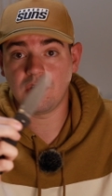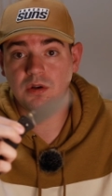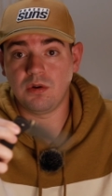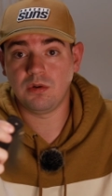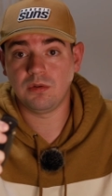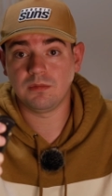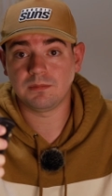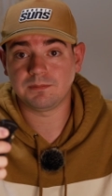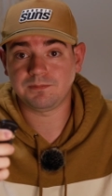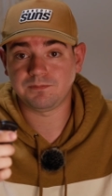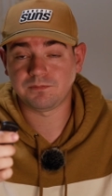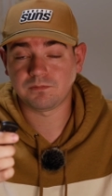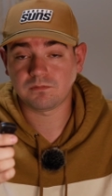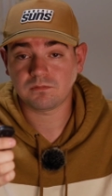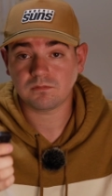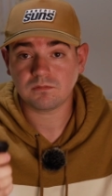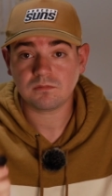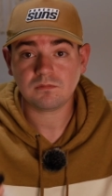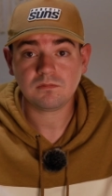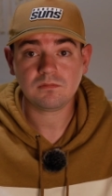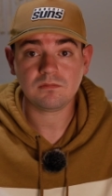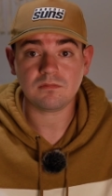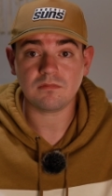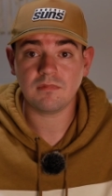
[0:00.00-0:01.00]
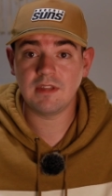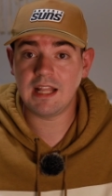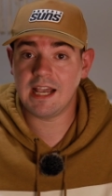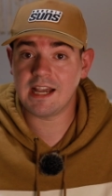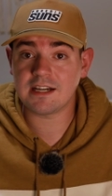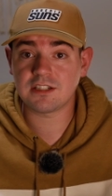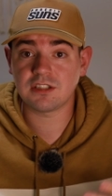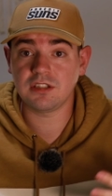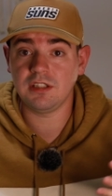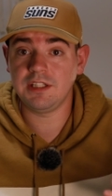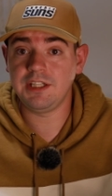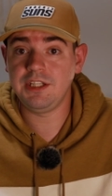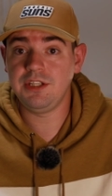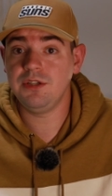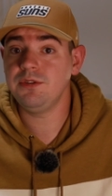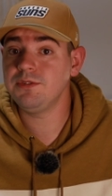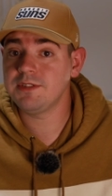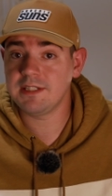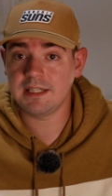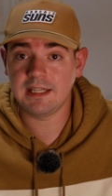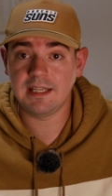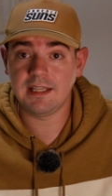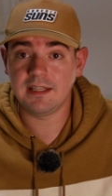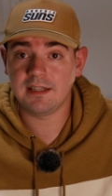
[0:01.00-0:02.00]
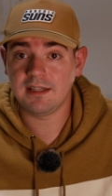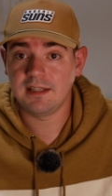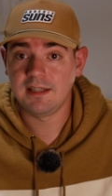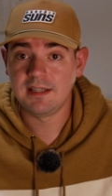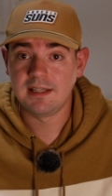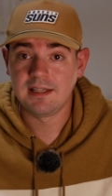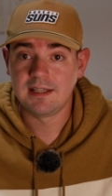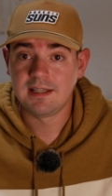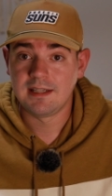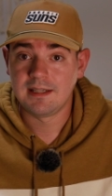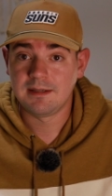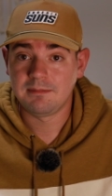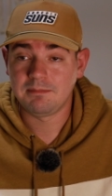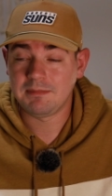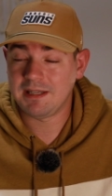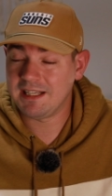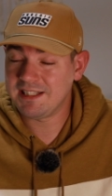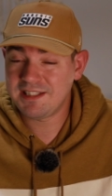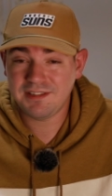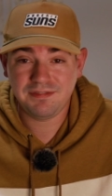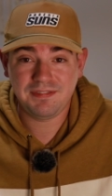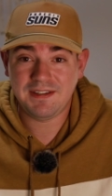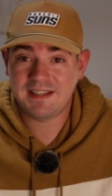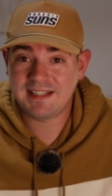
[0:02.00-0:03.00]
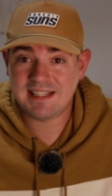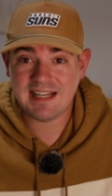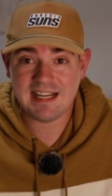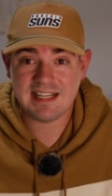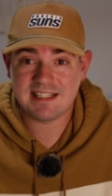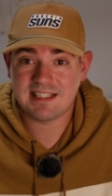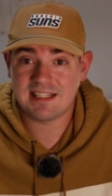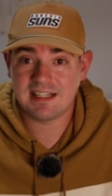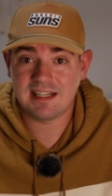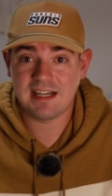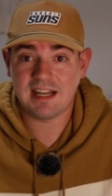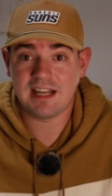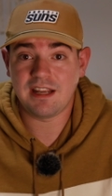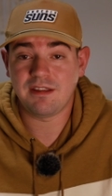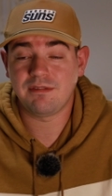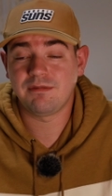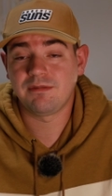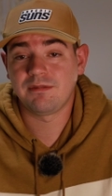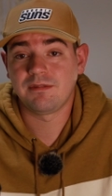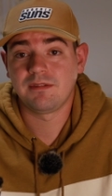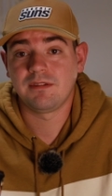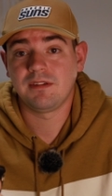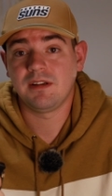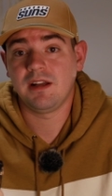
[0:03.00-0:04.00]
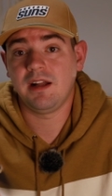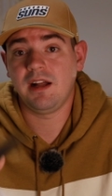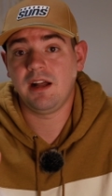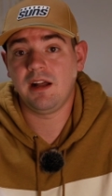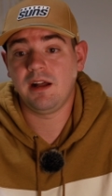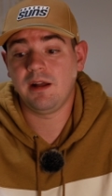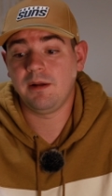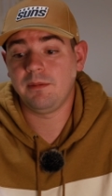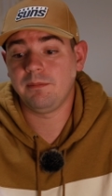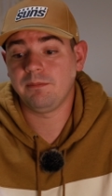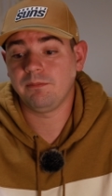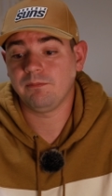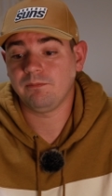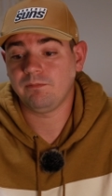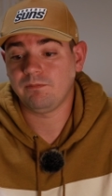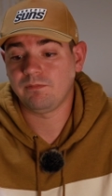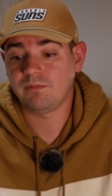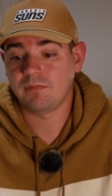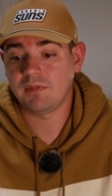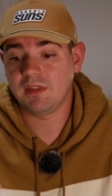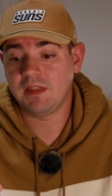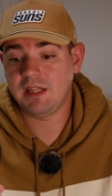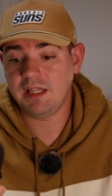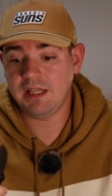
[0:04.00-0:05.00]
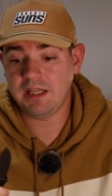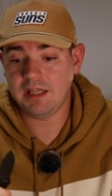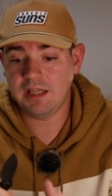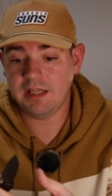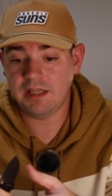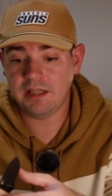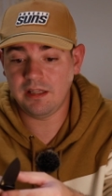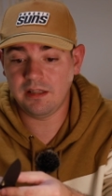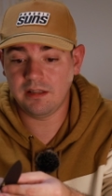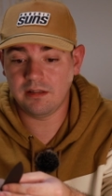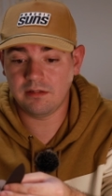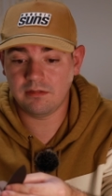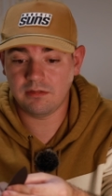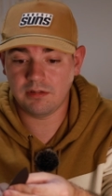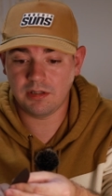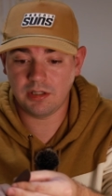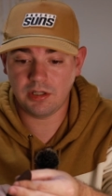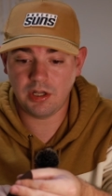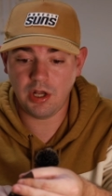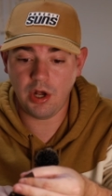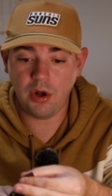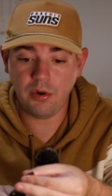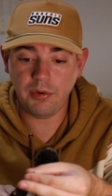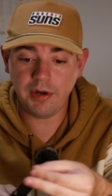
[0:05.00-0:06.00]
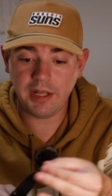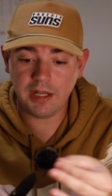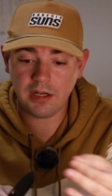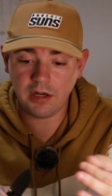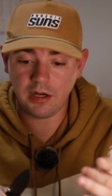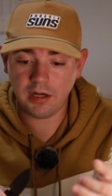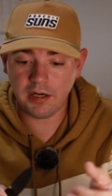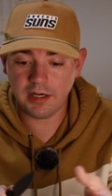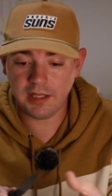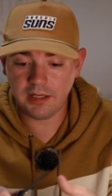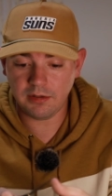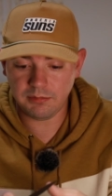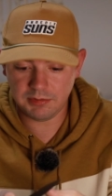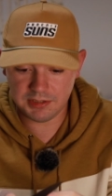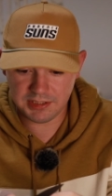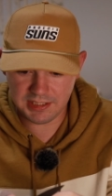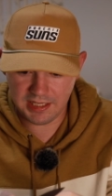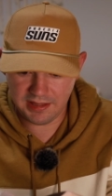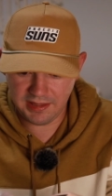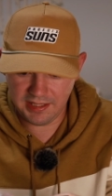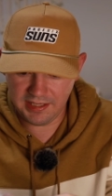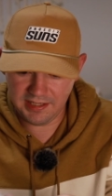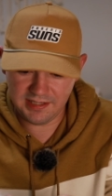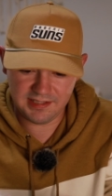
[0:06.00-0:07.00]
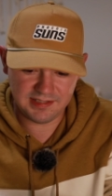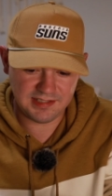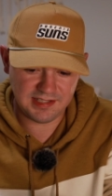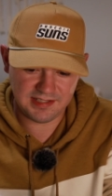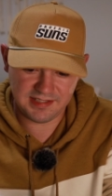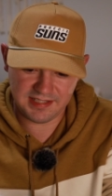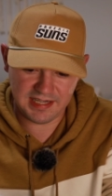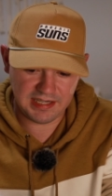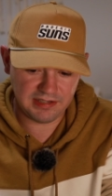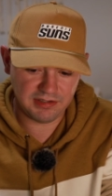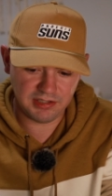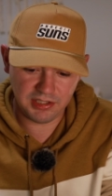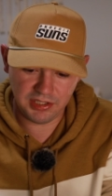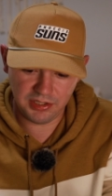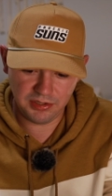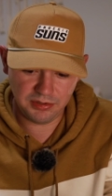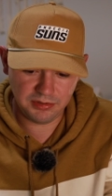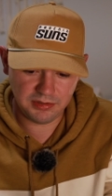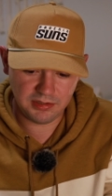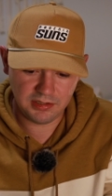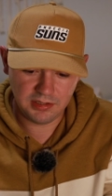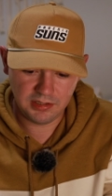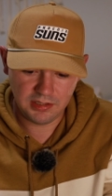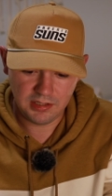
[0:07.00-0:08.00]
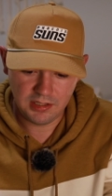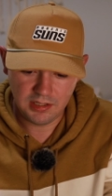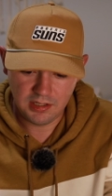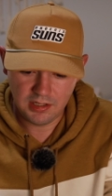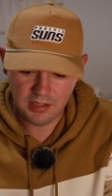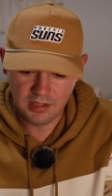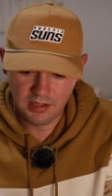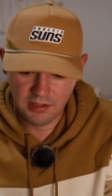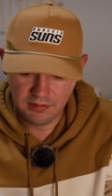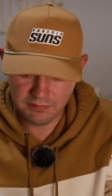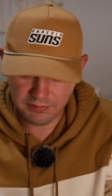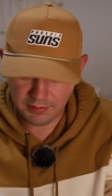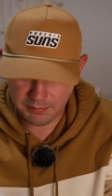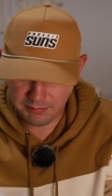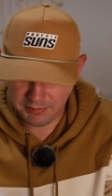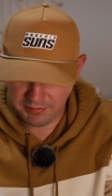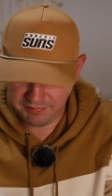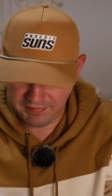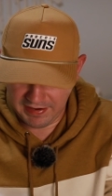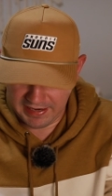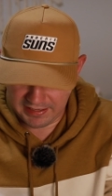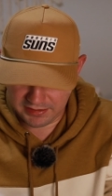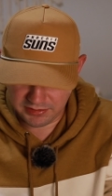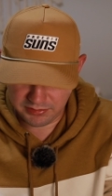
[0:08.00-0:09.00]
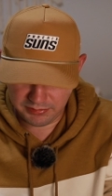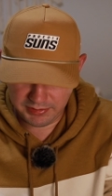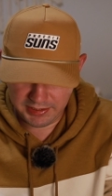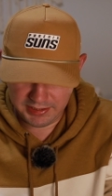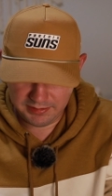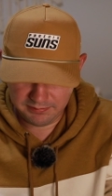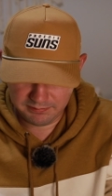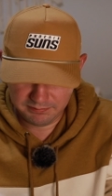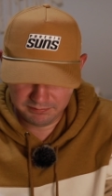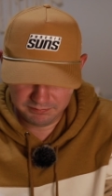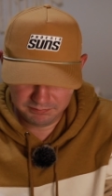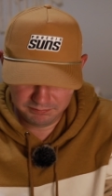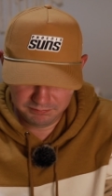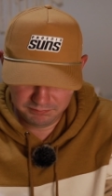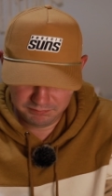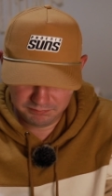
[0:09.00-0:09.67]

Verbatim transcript: So actually using it it's a fantastic knife. Um, the, coating on it, which I think is a Cerakote from the factory,